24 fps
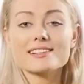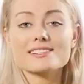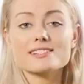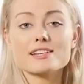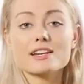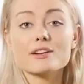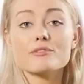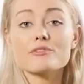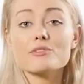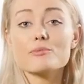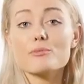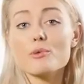instead
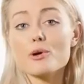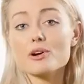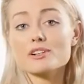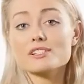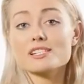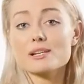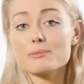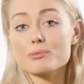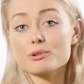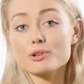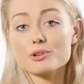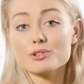of the more
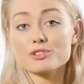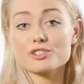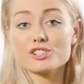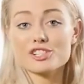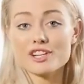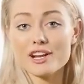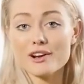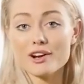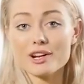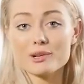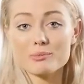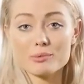typical
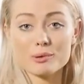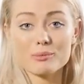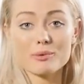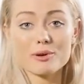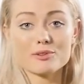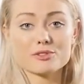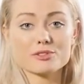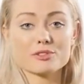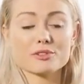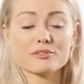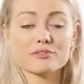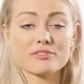generic
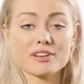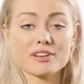promotional